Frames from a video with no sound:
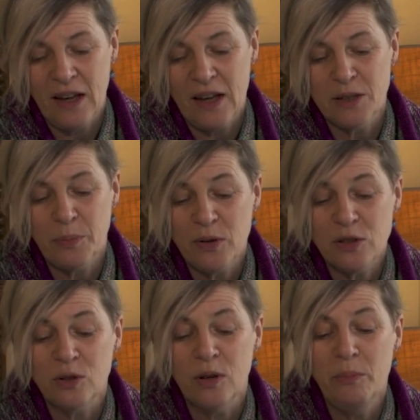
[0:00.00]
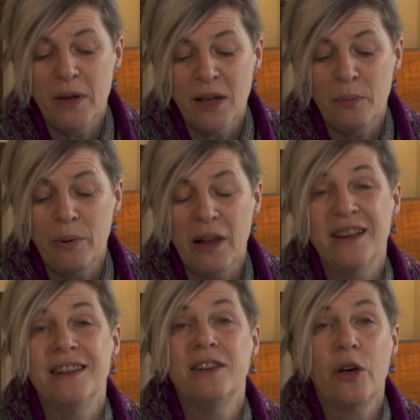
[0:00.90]
as opposed to a mere
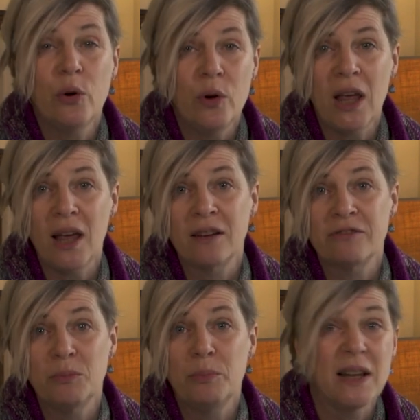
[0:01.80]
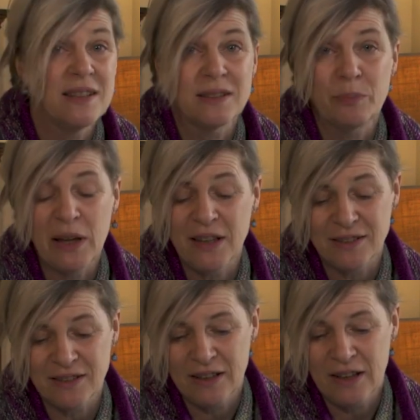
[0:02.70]
blind hurrying from place to place.